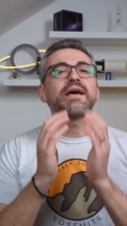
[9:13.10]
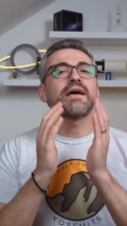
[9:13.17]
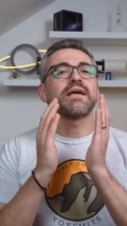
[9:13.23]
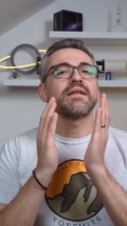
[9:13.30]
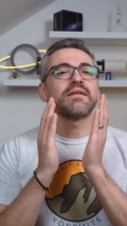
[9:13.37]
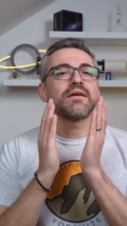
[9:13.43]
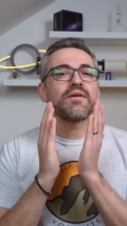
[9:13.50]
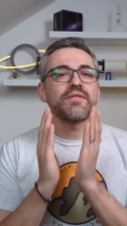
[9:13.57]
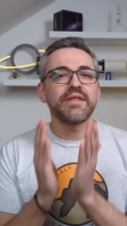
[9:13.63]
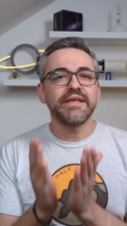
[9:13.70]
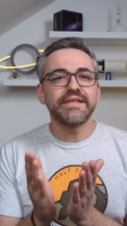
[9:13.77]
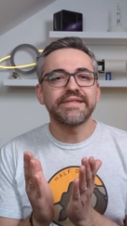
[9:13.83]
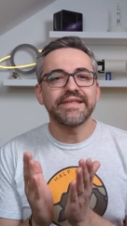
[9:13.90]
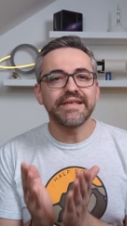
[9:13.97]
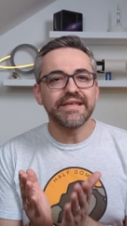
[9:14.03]
And
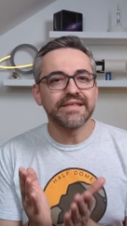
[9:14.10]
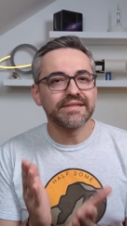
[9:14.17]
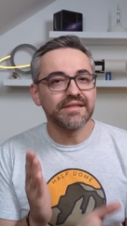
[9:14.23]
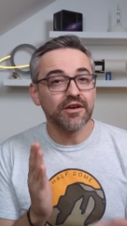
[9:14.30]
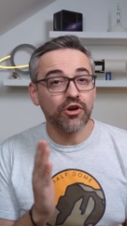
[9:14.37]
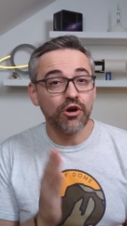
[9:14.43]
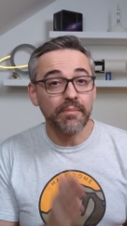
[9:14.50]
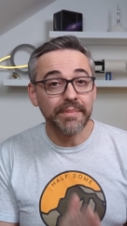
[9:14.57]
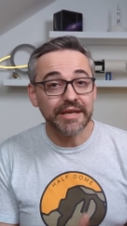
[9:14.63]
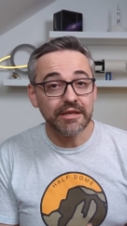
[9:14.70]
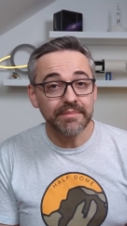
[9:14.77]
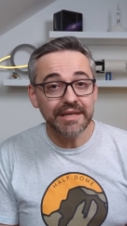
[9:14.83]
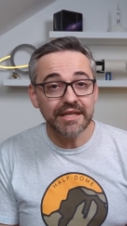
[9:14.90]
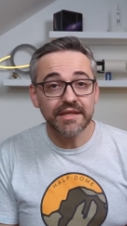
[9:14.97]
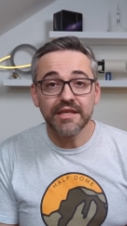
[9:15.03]
this is the
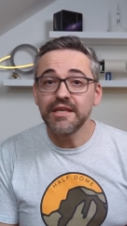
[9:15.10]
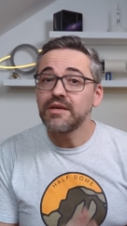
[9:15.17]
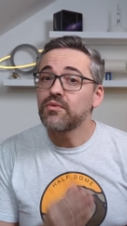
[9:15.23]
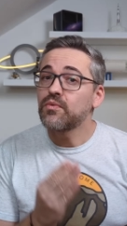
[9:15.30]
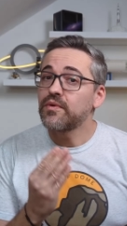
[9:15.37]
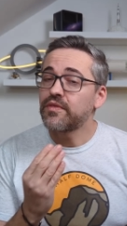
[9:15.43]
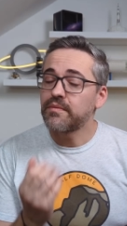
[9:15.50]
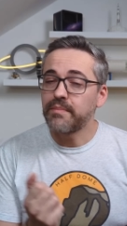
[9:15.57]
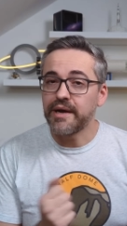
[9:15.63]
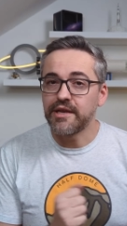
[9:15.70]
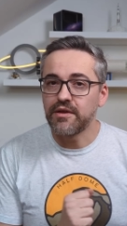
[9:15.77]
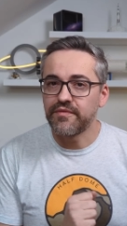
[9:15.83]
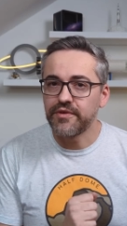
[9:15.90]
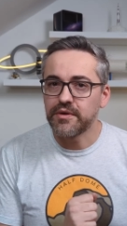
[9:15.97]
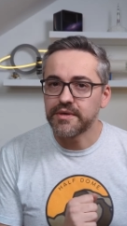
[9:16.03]
compatibility with
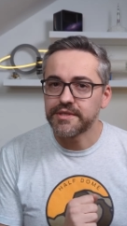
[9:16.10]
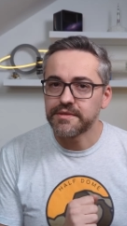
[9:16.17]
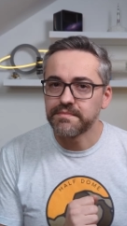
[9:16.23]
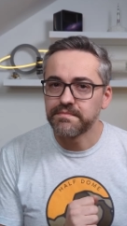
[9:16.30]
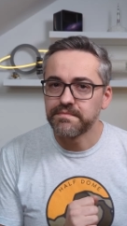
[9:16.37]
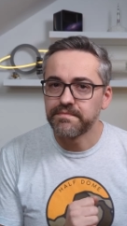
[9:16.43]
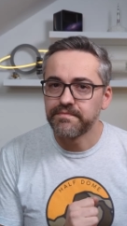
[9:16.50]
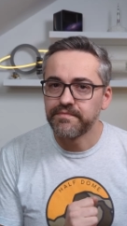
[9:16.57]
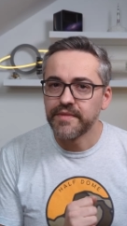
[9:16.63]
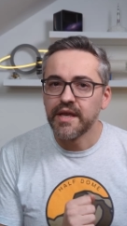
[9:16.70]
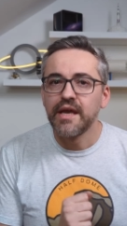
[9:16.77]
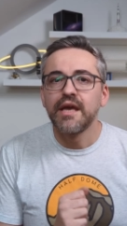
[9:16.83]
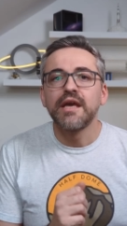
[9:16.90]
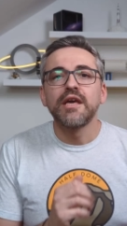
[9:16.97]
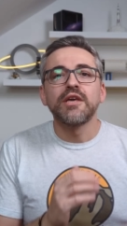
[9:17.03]
bino viewers.
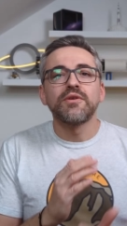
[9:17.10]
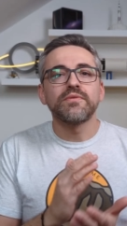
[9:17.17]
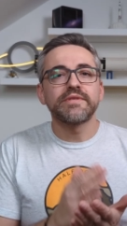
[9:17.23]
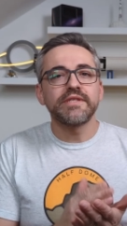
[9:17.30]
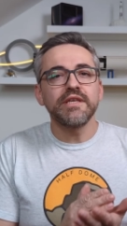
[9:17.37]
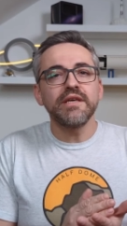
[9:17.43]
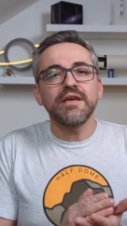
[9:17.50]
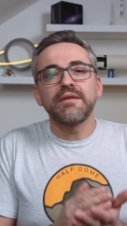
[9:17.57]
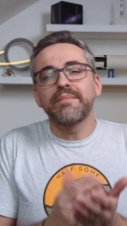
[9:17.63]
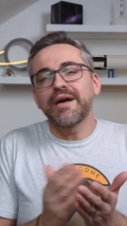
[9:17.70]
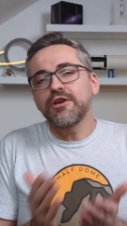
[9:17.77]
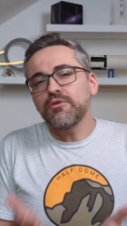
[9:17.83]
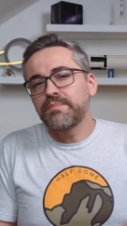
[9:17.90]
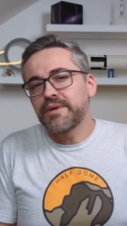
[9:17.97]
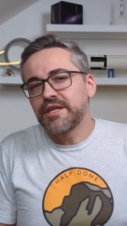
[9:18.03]
You see, in
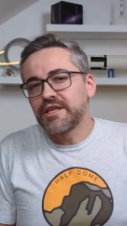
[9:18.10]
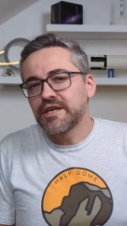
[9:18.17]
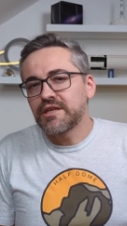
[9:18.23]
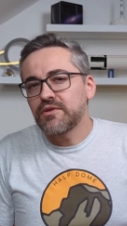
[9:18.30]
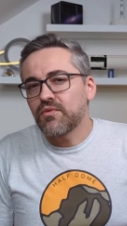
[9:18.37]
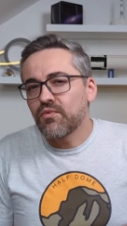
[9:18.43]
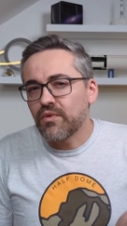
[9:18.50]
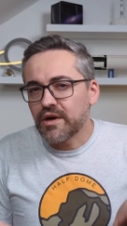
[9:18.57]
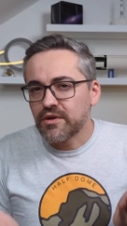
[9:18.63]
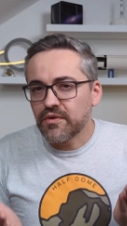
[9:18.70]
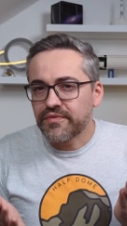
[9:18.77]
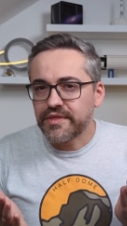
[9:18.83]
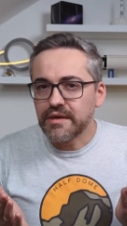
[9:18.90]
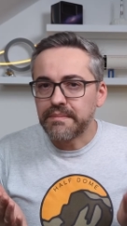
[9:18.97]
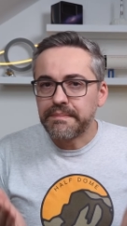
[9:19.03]
my opinion, one
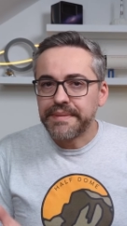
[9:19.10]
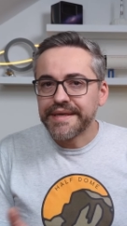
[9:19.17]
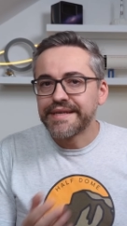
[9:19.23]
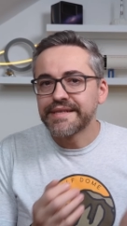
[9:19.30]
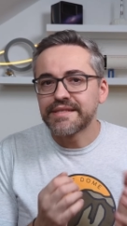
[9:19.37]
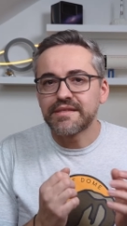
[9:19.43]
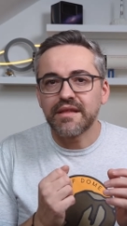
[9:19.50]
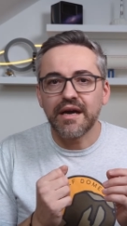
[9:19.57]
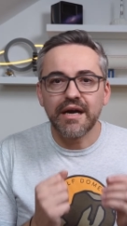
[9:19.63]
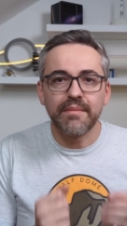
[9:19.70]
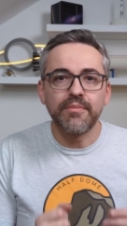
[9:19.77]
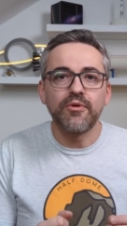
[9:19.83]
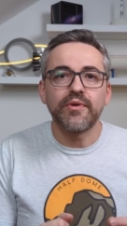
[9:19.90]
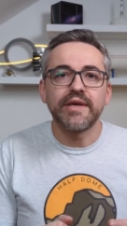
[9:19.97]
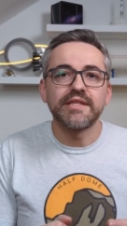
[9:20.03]
of the biggest
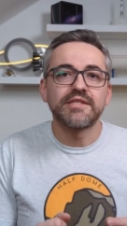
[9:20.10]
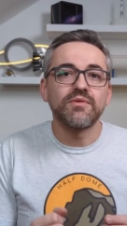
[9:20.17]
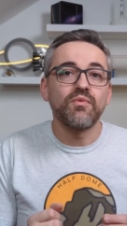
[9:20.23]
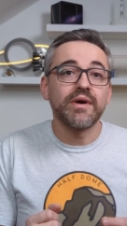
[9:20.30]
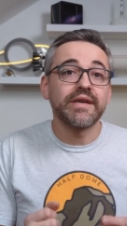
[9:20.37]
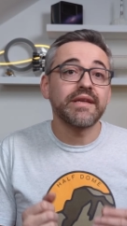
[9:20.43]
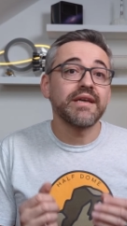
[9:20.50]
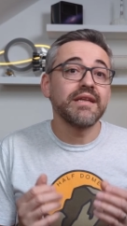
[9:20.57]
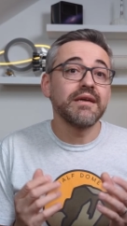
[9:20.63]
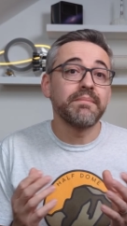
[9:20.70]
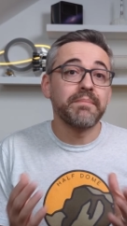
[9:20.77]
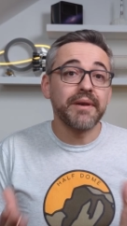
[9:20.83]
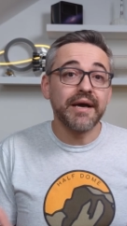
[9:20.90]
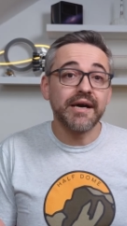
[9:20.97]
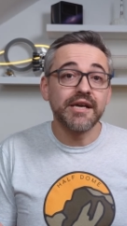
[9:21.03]
upgrades one can
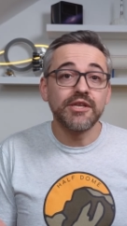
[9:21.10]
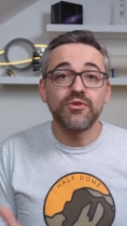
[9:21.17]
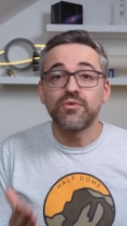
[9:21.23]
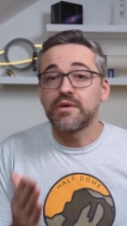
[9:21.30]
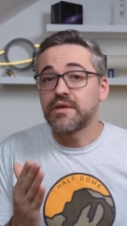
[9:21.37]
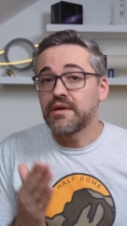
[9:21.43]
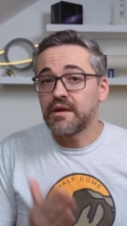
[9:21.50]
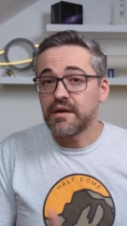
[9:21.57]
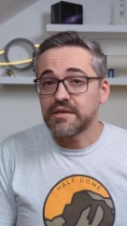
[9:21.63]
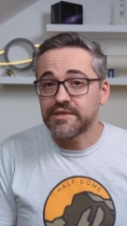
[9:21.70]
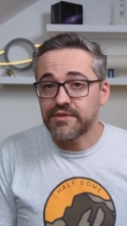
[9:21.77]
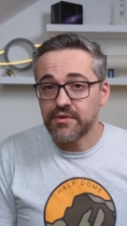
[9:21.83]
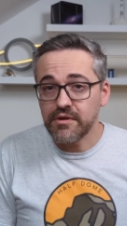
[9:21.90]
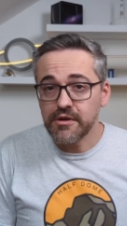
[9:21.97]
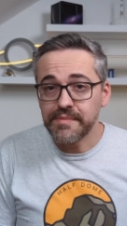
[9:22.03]
apply to an
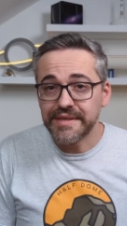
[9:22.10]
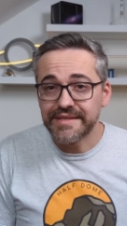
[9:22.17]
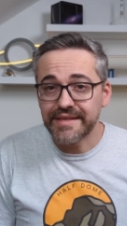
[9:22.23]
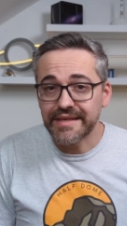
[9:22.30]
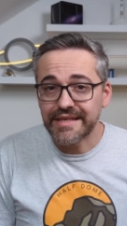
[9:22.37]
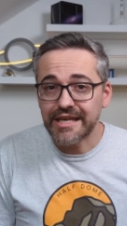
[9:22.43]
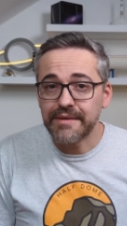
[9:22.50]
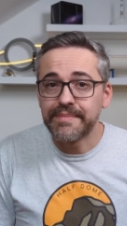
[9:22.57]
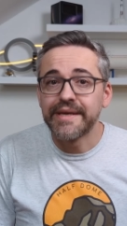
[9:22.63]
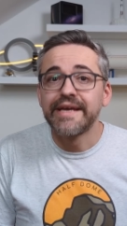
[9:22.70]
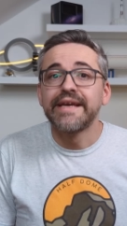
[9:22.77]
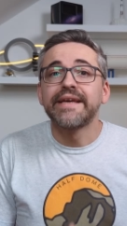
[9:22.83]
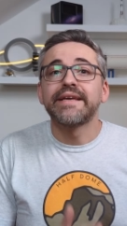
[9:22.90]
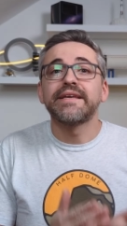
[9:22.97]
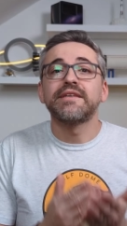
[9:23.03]
astronomy setup
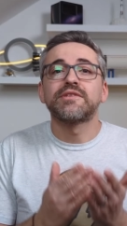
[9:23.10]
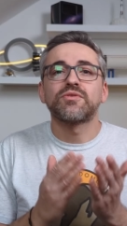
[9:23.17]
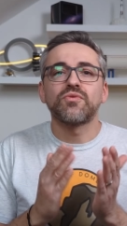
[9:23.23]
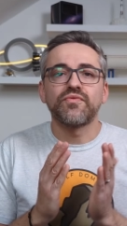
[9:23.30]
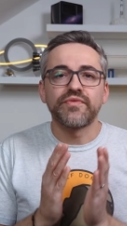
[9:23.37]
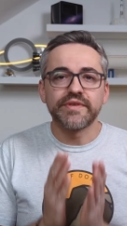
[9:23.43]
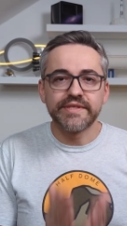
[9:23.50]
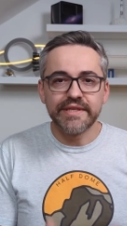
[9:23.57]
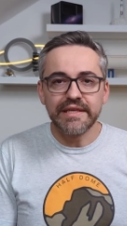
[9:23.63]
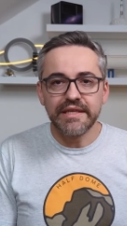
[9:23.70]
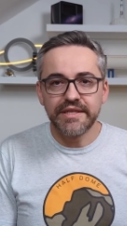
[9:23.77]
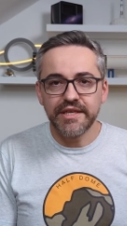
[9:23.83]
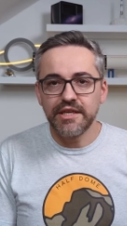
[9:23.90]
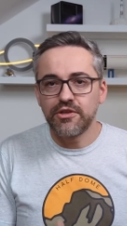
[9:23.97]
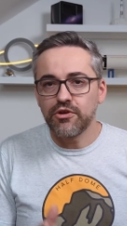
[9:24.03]
is to
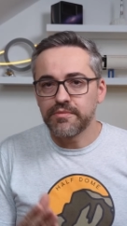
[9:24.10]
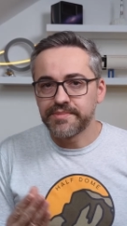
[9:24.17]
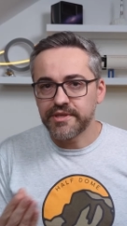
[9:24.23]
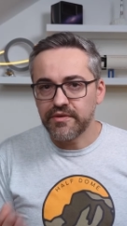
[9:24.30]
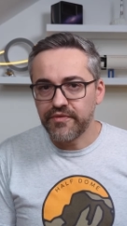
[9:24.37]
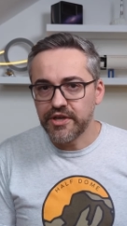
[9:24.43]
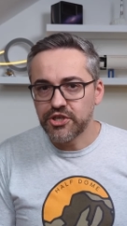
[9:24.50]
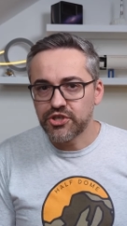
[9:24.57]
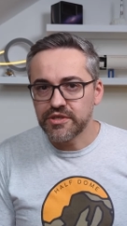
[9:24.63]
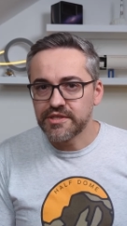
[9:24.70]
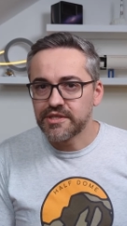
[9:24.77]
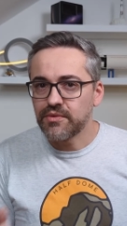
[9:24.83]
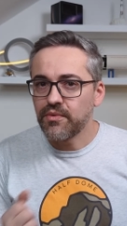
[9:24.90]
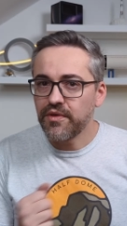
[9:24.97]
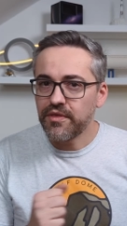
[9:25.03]
facilitate
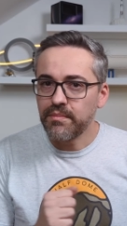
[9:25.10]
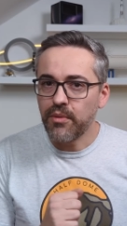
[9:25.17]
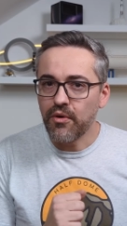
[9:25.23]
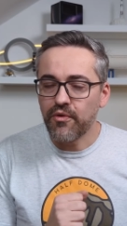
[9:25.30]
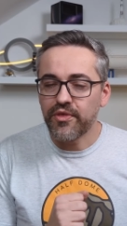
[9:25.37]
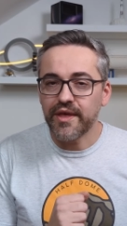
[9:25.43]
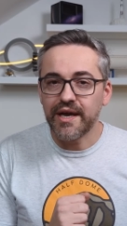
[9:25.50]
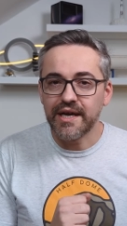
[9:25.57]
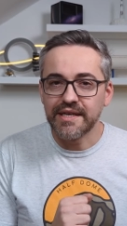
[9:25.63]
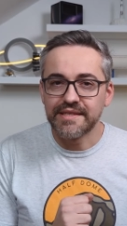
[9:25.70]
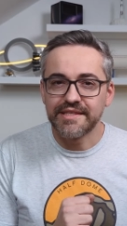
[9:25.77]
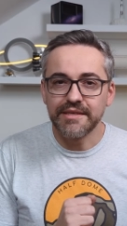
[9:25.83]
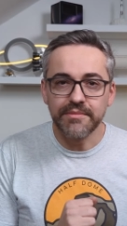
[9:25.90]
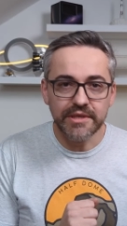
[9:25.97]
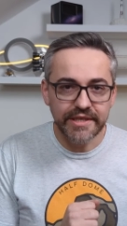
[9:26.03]
observations with both eyes
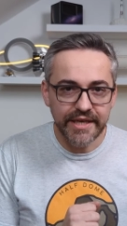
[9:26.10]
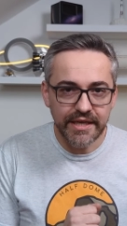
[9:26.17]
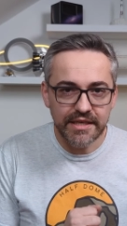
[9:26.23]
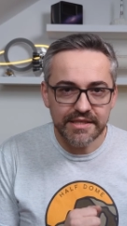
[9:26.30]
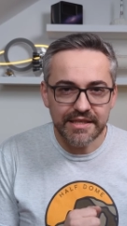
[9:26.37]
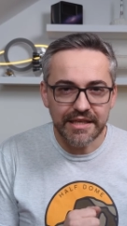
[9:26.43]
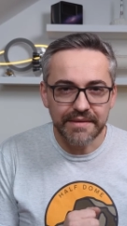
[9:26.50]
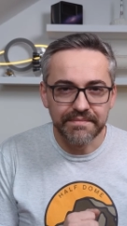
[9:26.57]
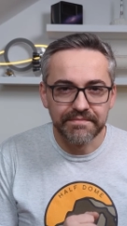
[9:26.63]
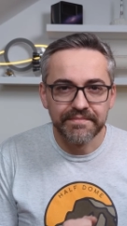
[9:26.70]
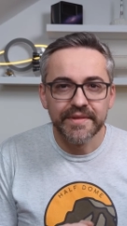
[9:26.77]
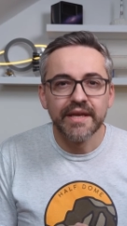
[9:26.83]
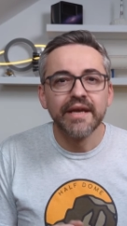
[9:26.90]
simultaneously.